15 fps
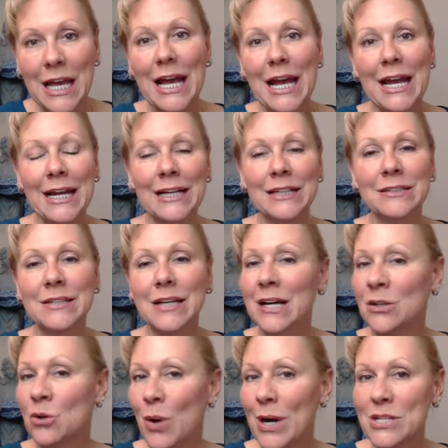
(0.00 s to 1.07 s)
And
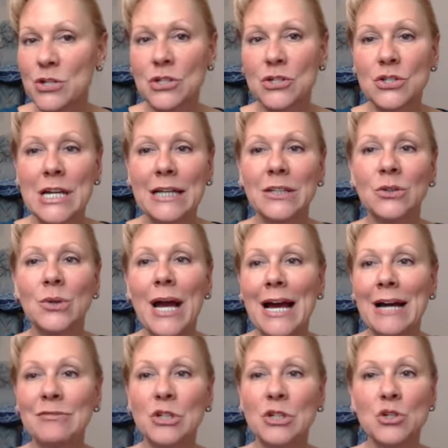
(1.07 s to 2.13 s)
questions that you
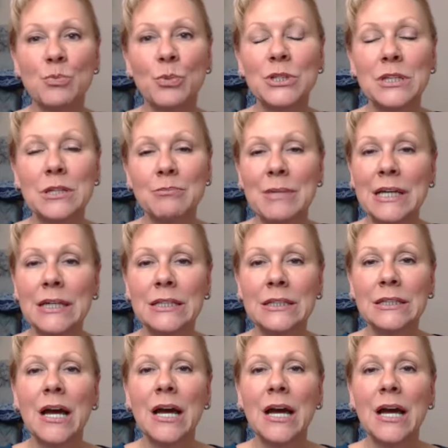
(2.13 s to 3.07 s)
have, just put them in.